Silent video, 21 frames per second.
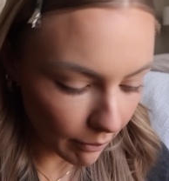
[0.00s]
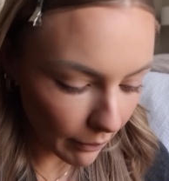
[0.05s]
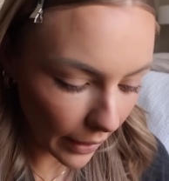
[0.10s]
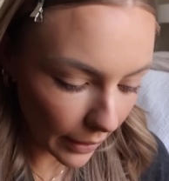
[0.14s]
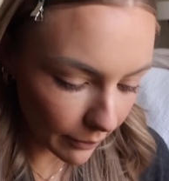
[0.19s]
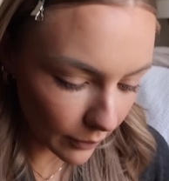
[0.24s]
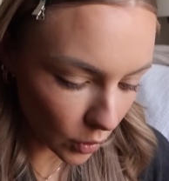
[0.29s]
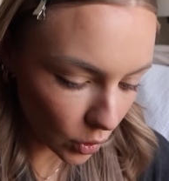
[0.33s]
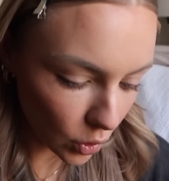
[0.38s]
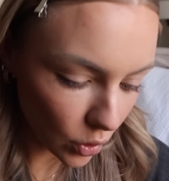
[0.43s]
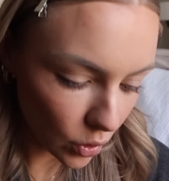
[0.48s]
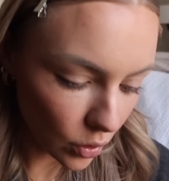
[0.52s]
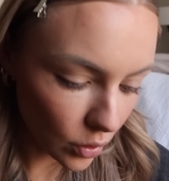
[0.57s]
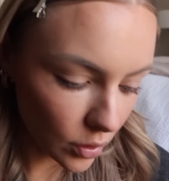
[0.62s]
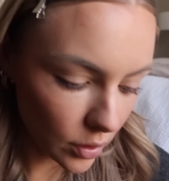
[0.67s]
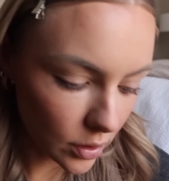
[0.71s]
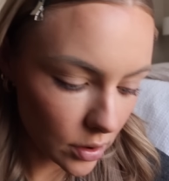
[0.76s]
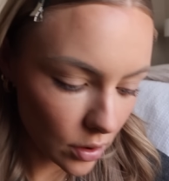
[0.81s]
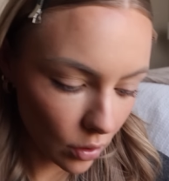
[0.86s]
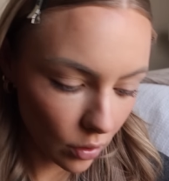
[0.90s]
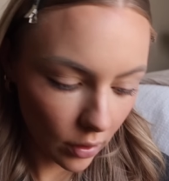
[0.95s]
my
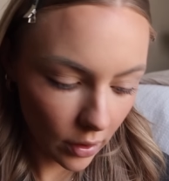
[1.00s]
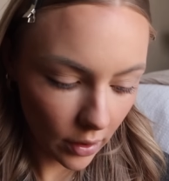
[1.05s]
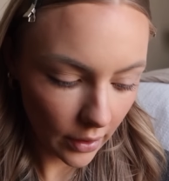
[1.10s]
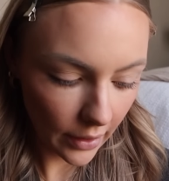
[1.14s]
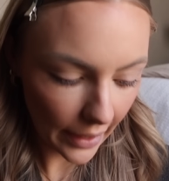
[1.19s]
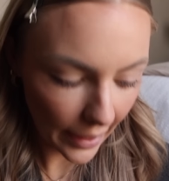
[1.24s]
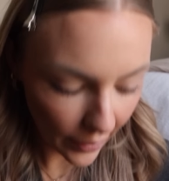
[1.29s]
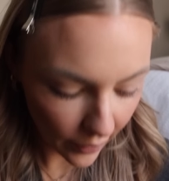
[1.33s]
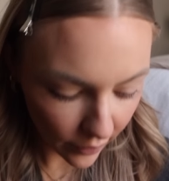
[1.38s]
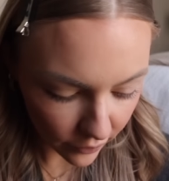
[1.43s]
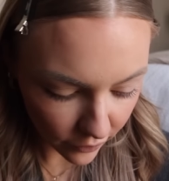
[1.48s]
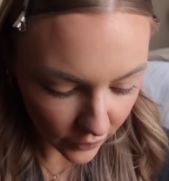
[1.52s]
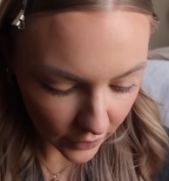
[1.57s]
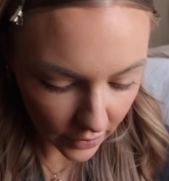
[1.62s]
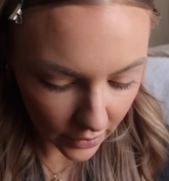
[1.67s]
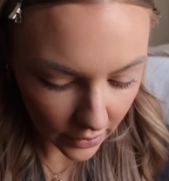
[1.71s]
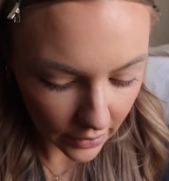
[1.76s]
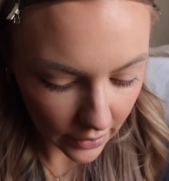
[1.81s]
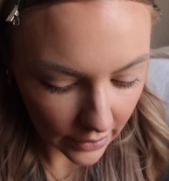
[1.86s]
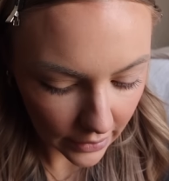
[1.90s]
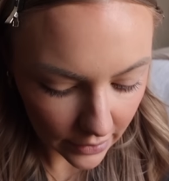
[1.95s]
moods or how I'm
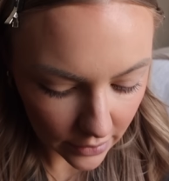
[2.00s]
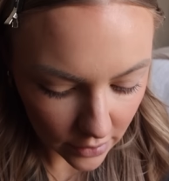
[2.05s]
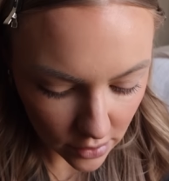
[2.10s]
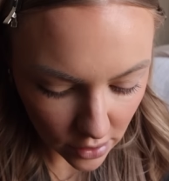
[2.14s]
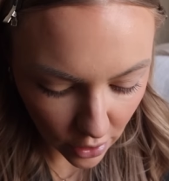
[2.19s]
feeling. And